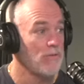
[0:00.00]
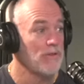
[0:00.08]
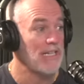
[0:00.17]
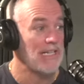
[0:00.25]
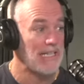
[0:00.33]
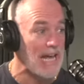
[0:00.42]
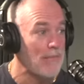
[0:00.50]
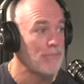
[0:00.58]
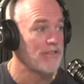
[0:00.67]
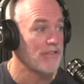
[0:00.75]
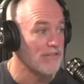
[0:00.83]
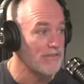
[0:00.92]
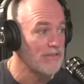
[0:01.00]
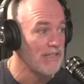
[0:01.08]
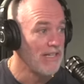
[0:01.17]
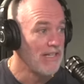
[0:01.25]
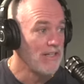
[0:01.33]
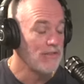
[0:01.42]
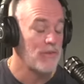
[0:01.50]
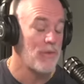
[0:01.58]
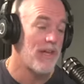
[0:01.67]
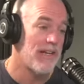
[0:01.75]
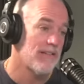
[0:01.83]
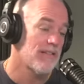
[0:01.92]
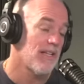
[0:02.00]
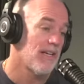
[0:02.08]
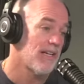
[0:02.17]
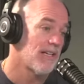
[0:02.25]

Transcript: collapses. So then it's like,